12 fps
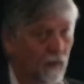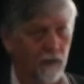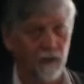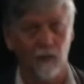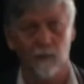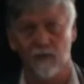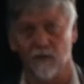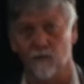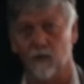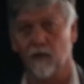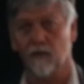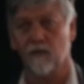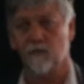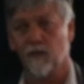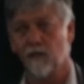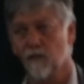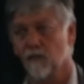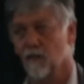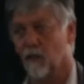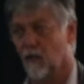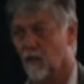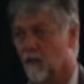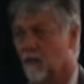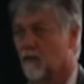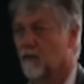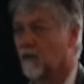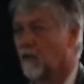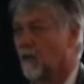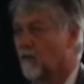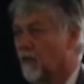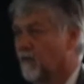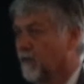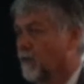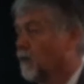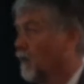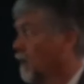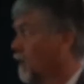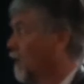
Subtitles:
the numbers of priority species and declared rare flora